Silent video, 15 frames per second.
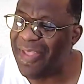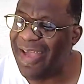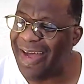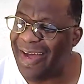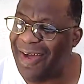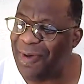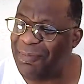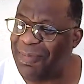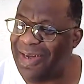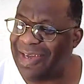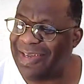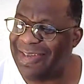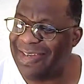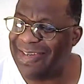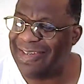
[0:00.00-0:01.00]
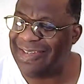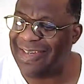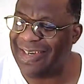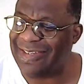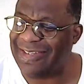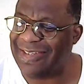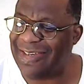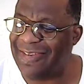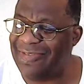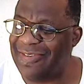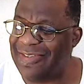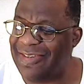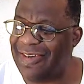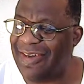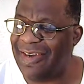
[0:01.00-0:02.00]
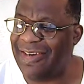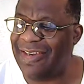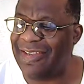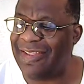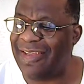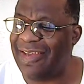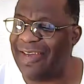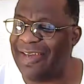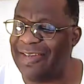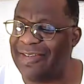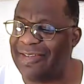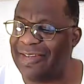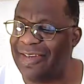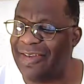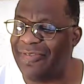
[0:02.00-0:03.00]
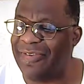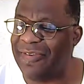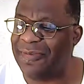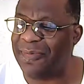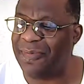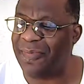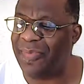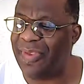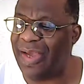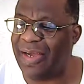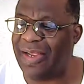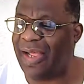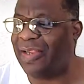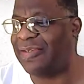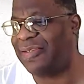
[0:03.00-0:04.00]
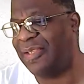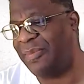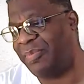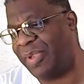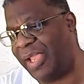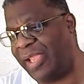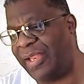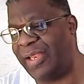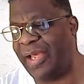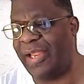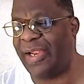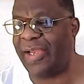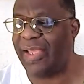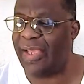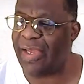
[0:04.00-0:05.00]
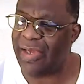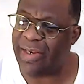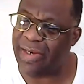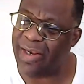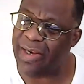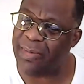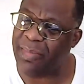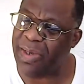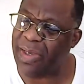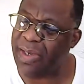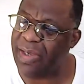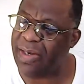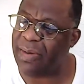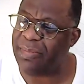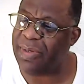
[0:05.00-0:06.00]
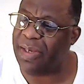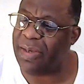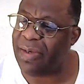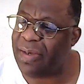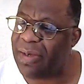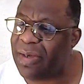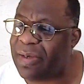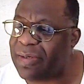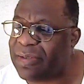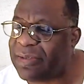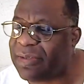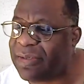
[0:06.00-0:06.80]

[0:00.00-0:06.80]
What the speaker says: Oh my goodness, I just love this gardening thing. I just love it. I sleep day and night. I can't get it out of my head. I'm like, oh, this is